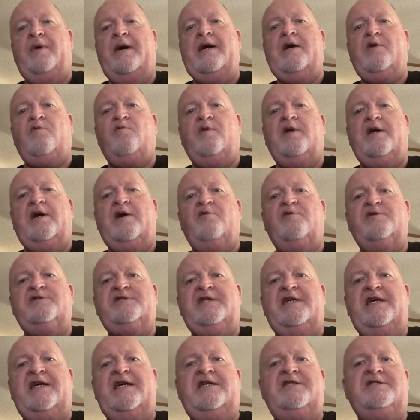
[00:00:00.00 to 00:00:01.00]
when I was
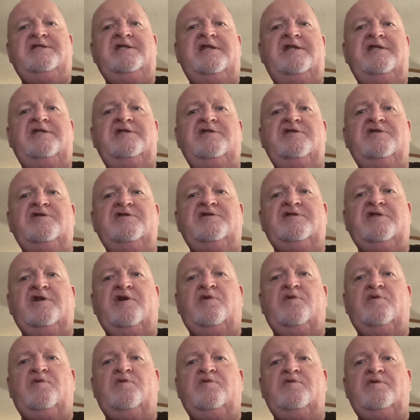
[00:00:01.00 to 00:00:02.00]
18 years
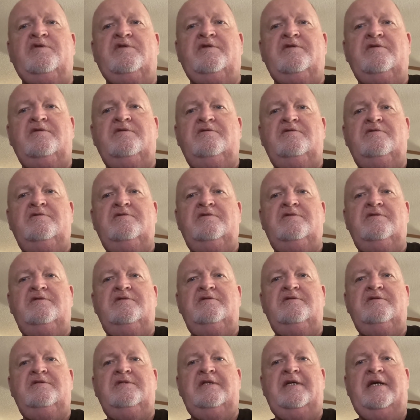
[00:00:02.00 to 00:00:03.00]
old,
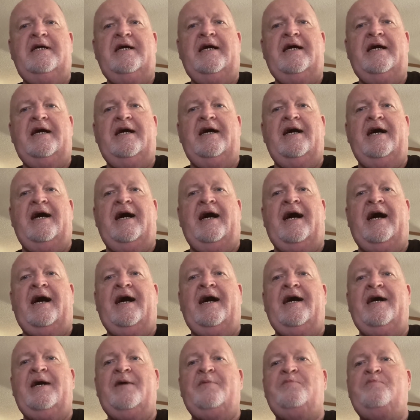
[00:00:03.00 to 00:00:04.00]

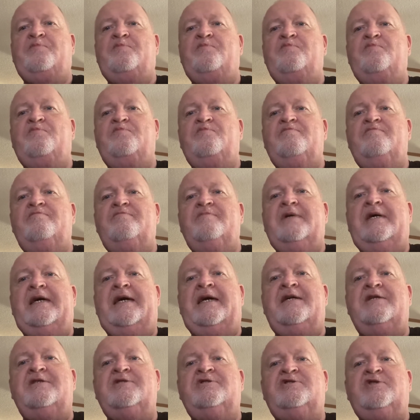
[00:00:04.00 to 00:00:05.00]
I
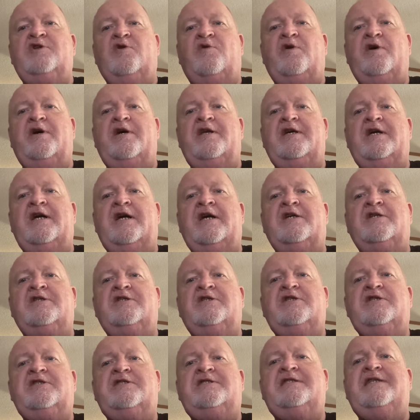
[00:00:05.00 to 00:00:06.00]
enjoyed a
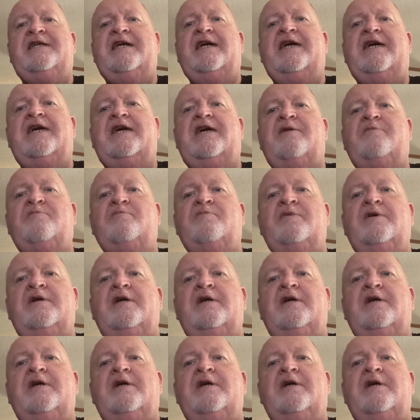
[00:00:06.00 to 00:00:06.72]
good game